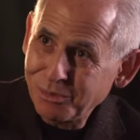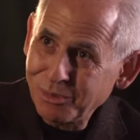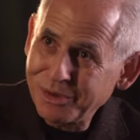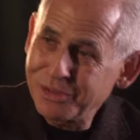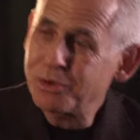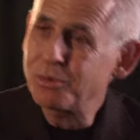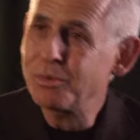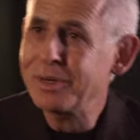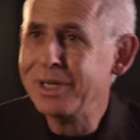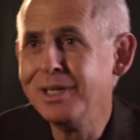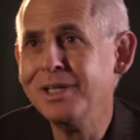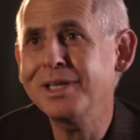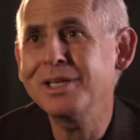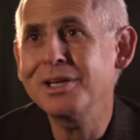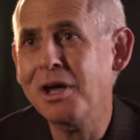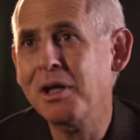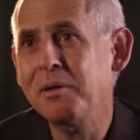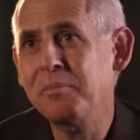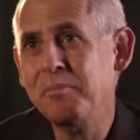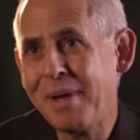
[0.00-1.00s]
when they're really
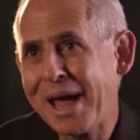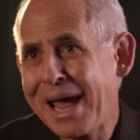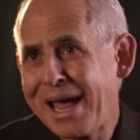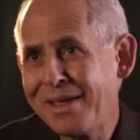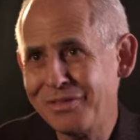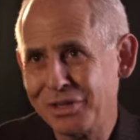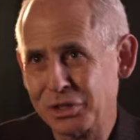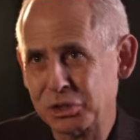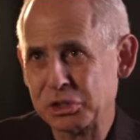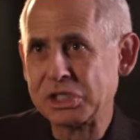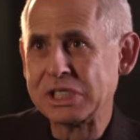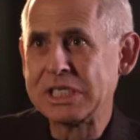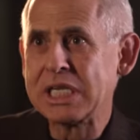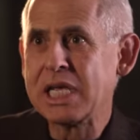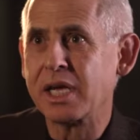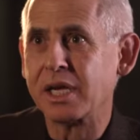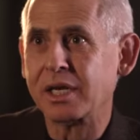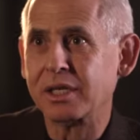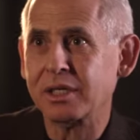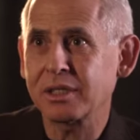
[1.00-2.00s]
not bad, they're
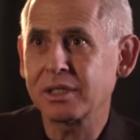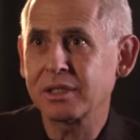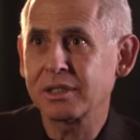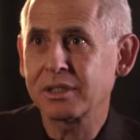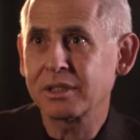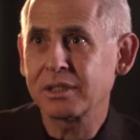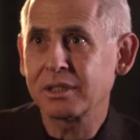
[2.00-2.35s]
sick.